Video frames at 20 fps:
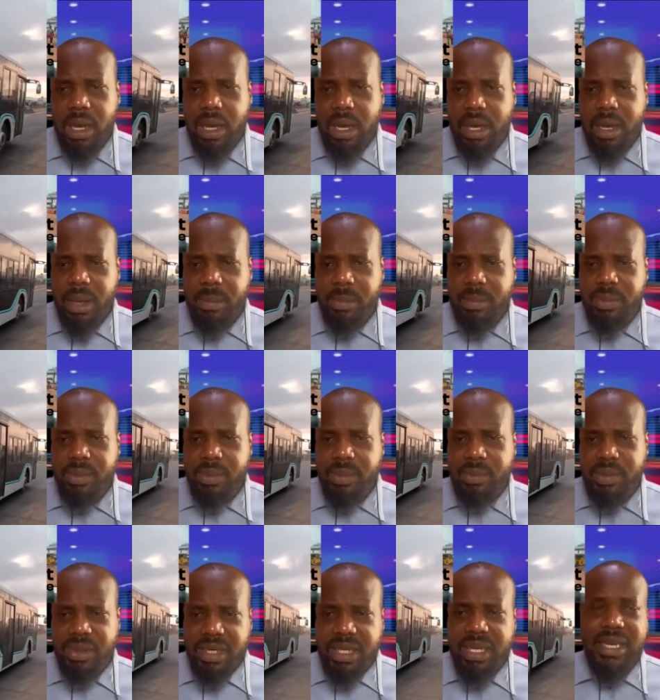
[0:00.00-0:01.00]

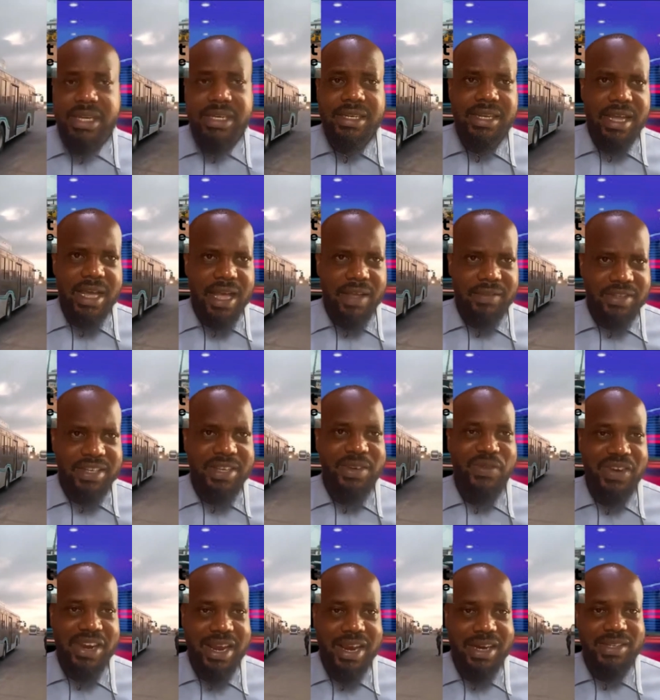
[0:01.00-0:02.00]
But again, I've
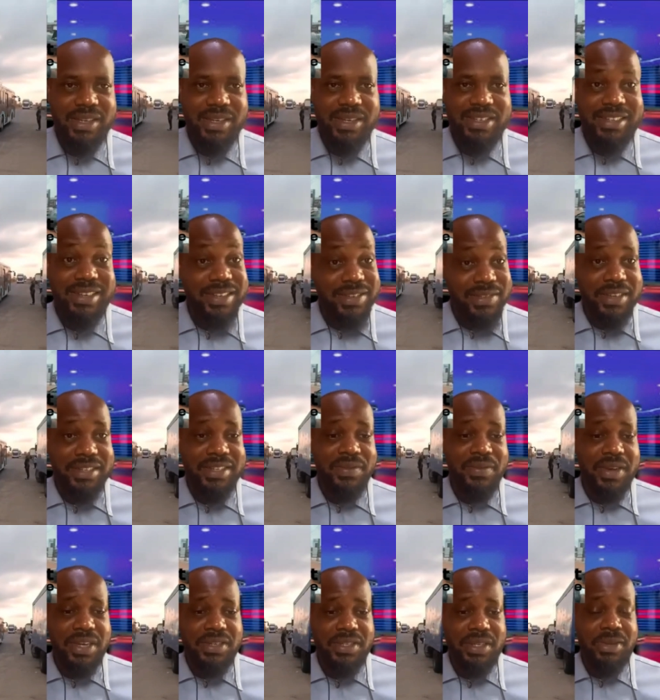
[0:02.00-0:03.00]
seen reactions,
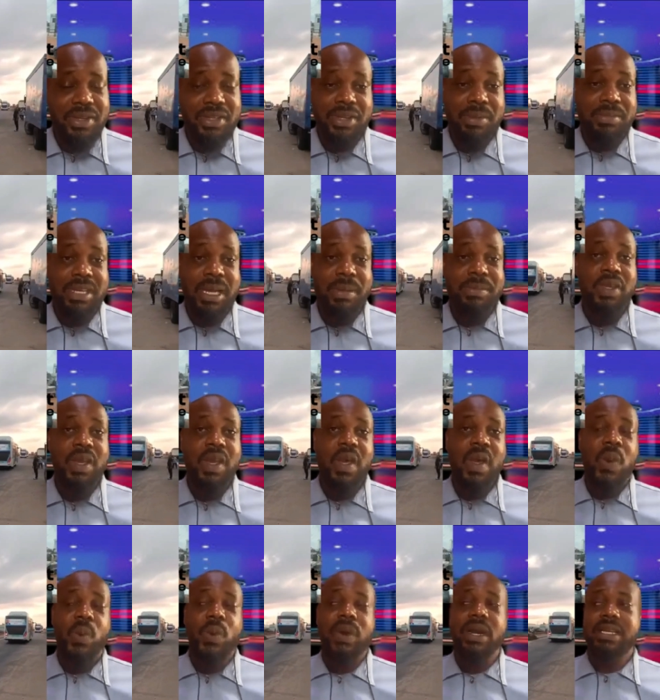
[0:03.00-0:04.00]
interesting reactions. I mean, sometimes
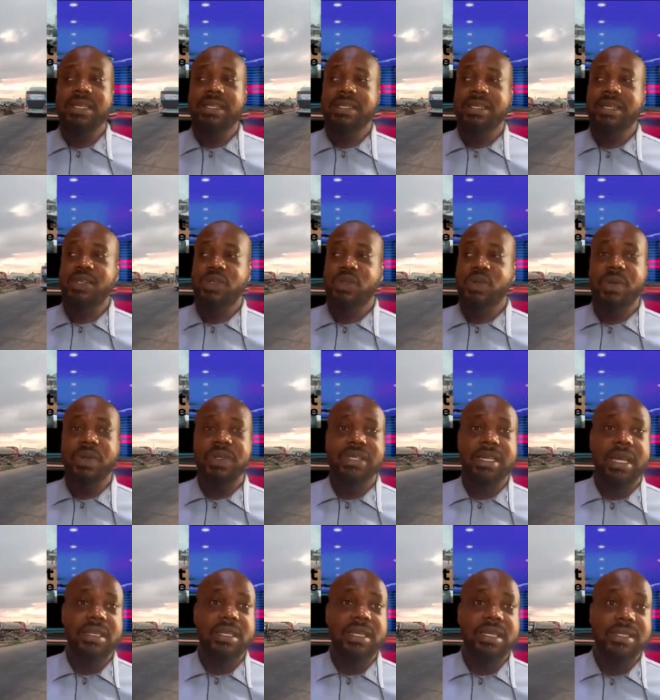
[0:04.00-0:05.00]
when I see
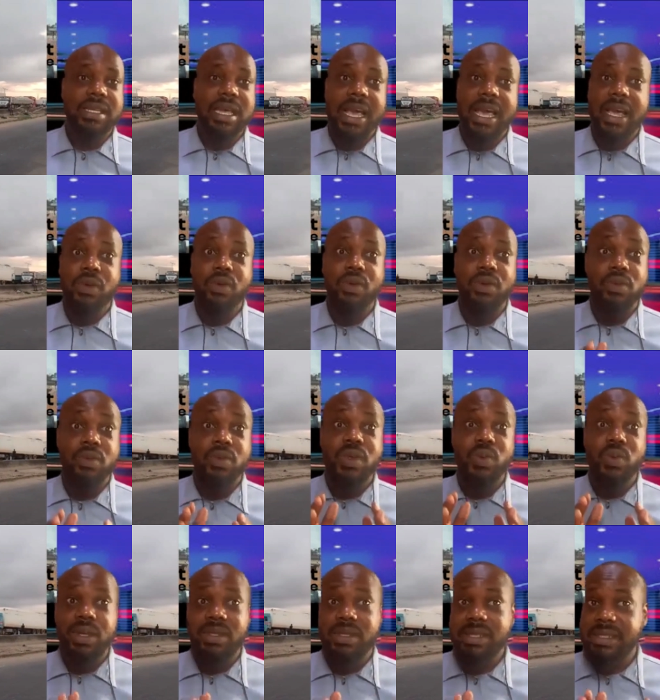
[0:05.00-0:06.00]
stories like this, I
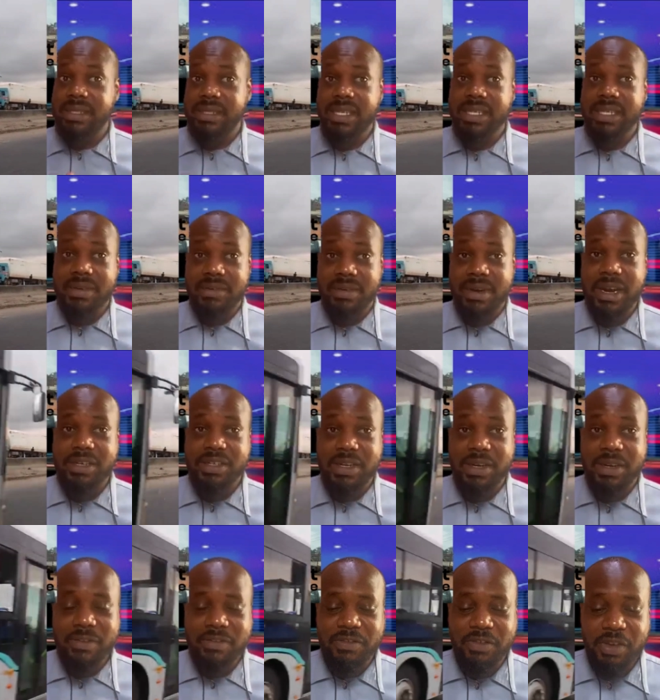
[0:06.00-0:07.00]
always want to see the
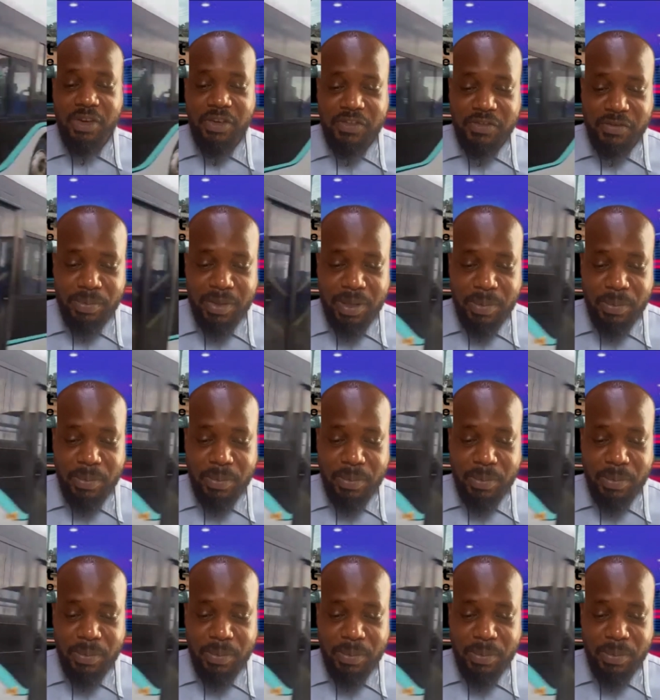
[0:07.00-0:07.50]
reaction of